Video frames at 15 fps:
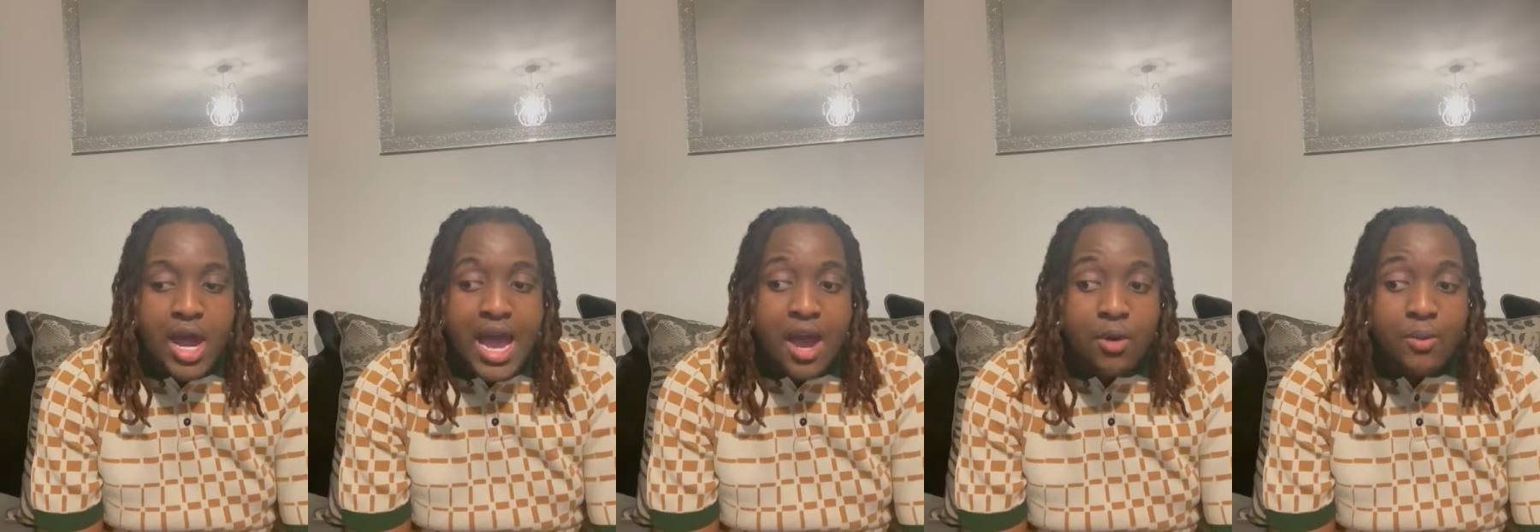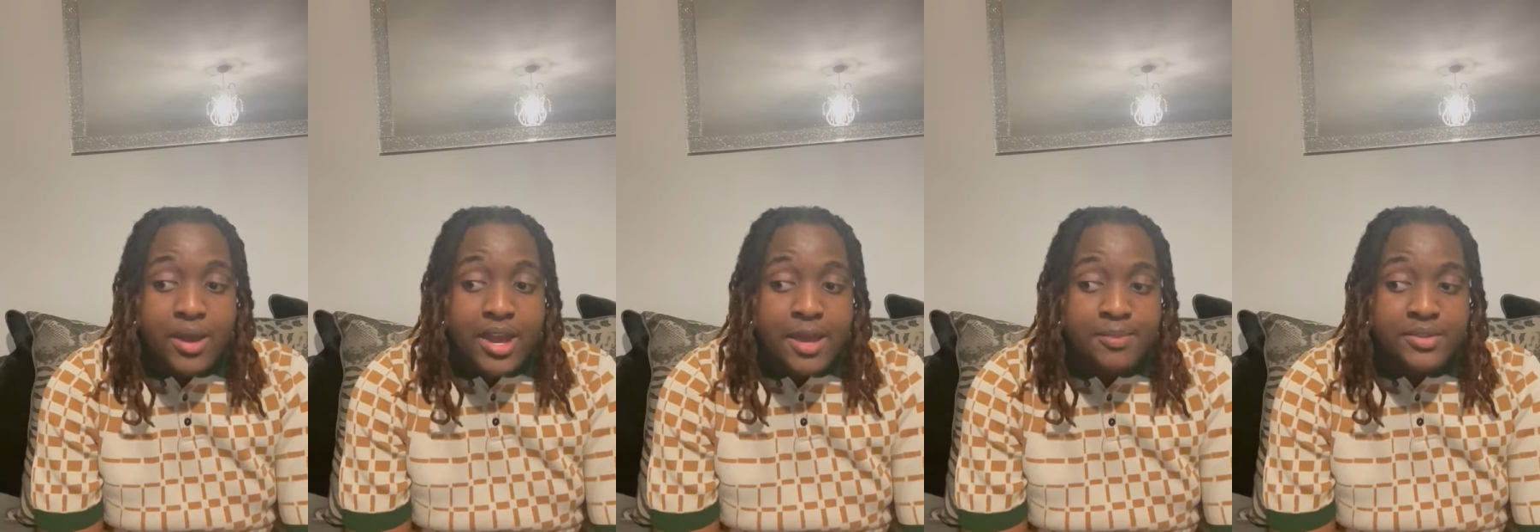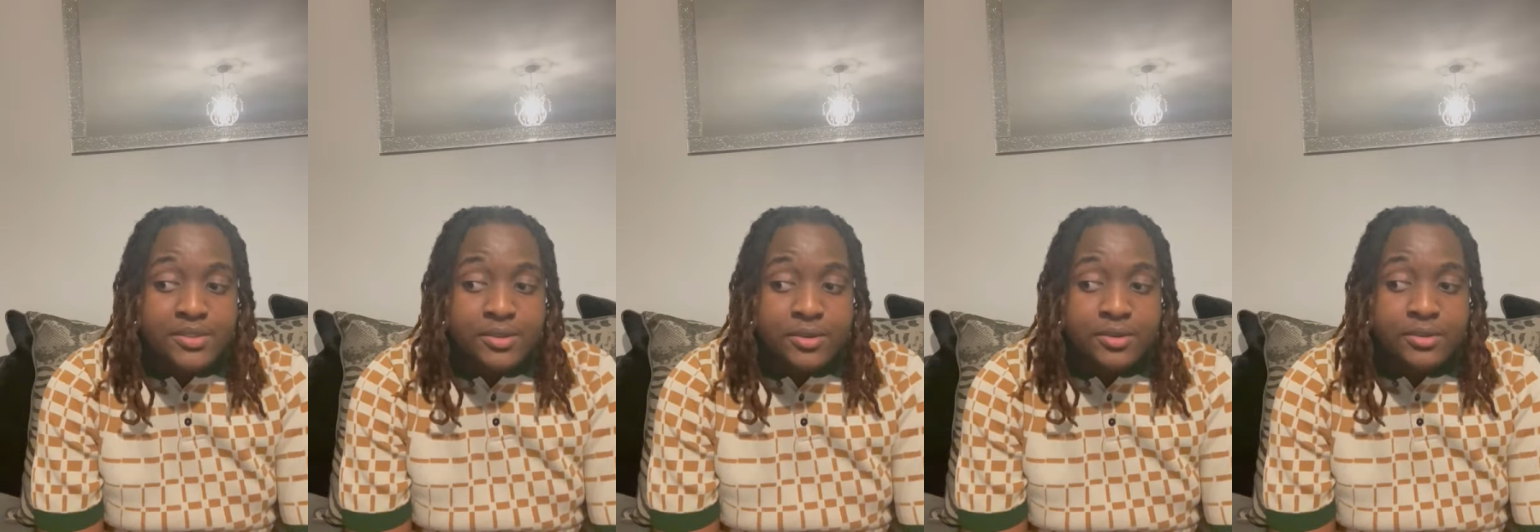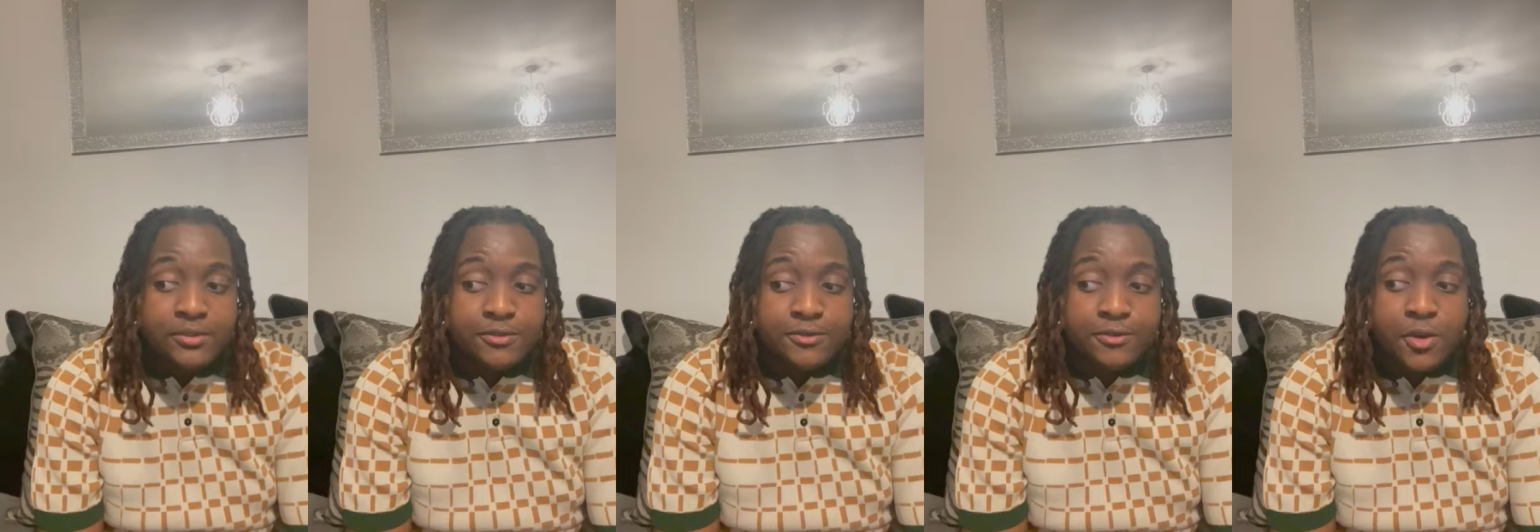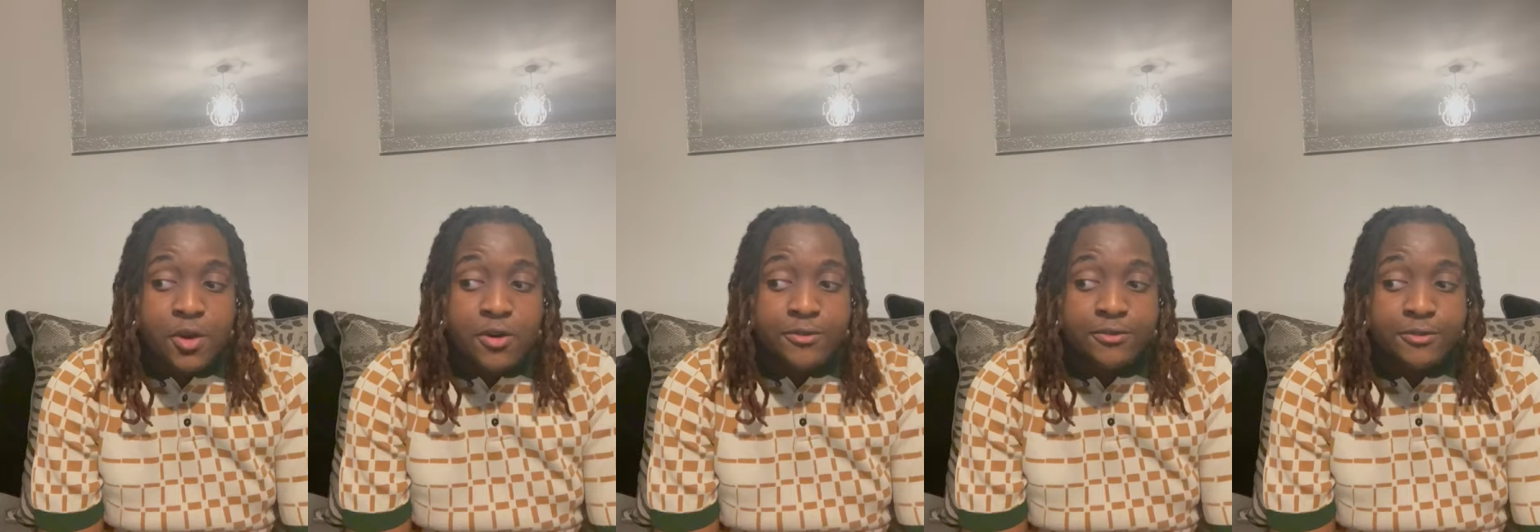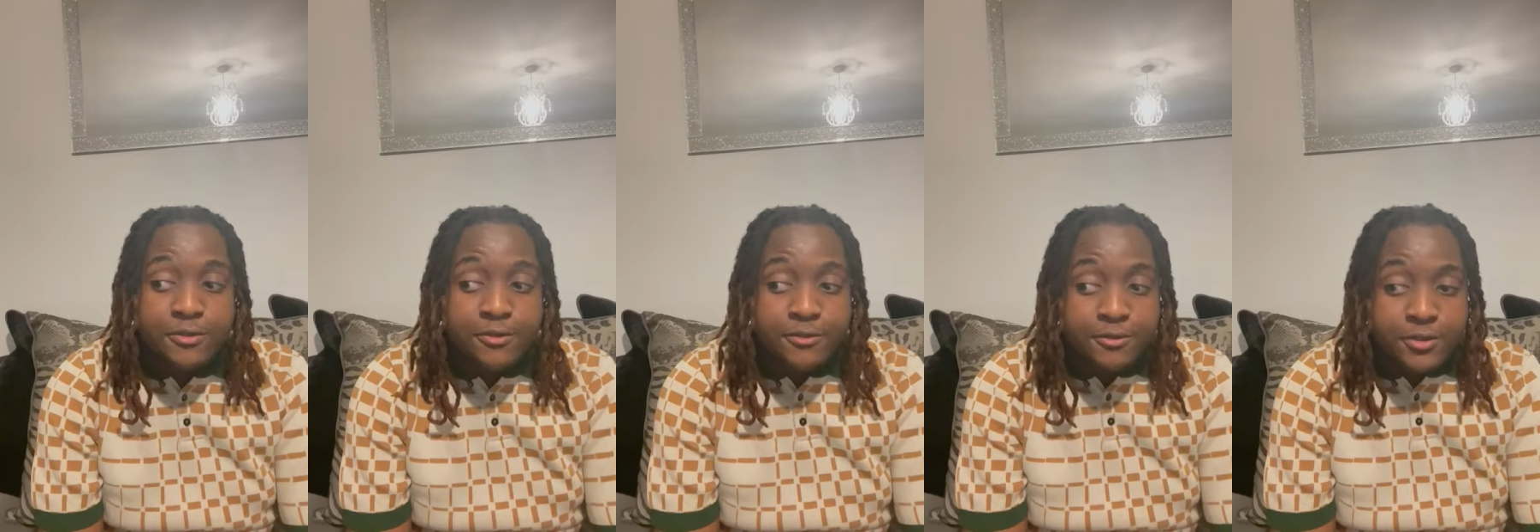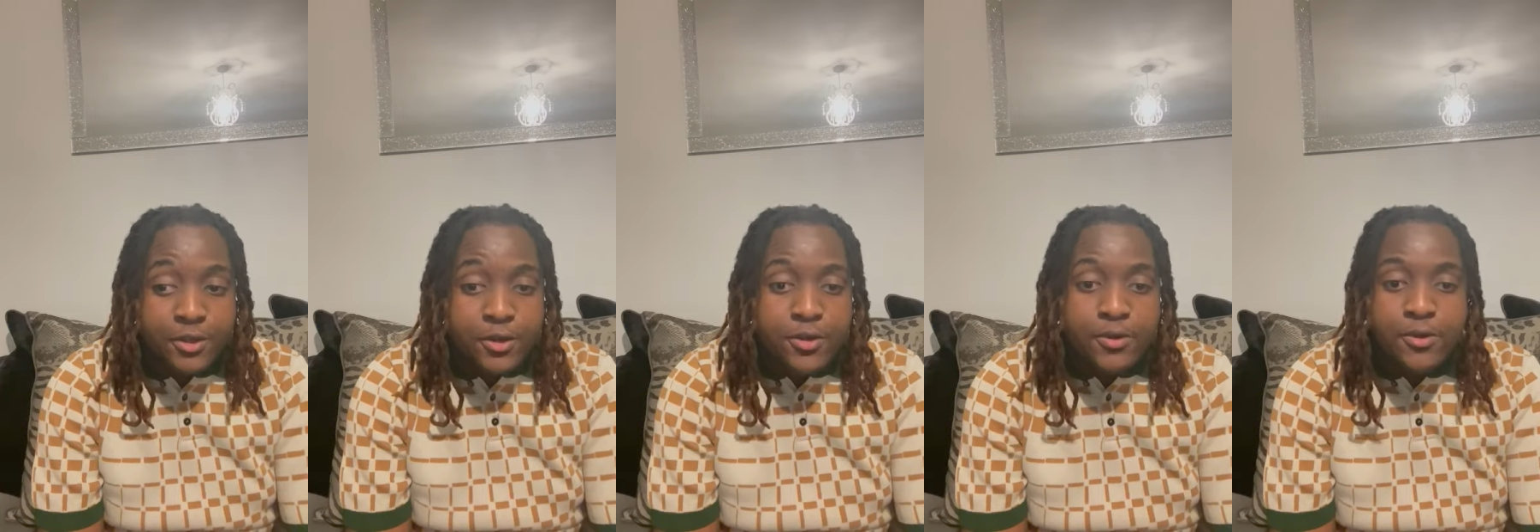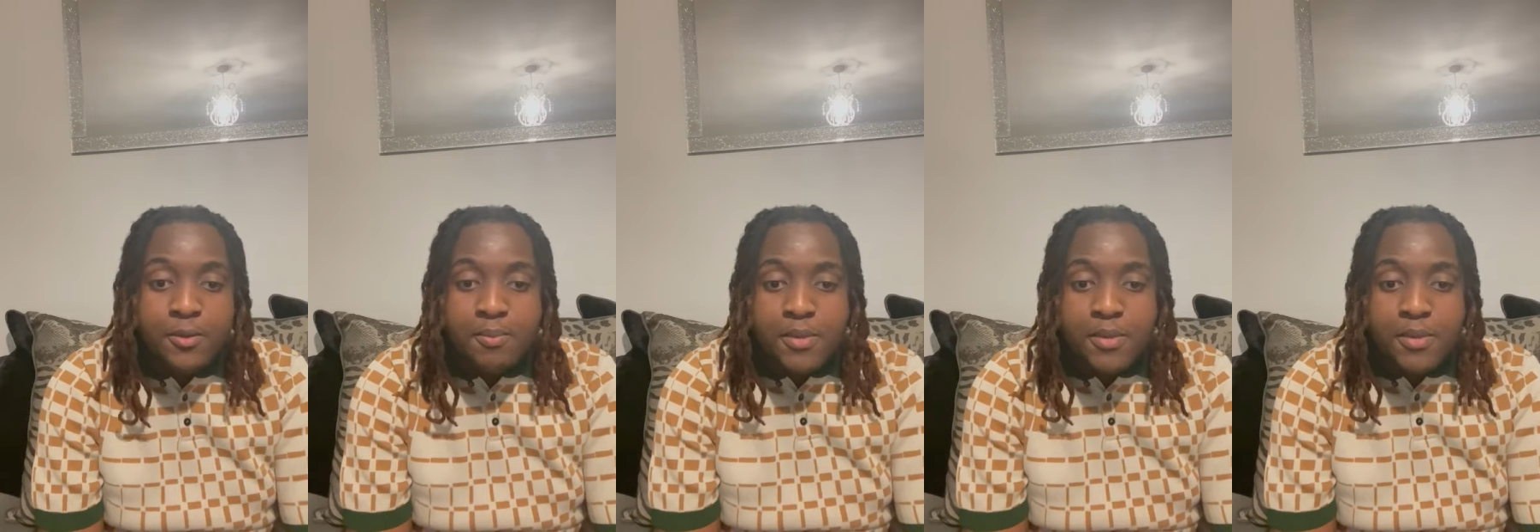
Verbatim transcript: our episodes of Flo,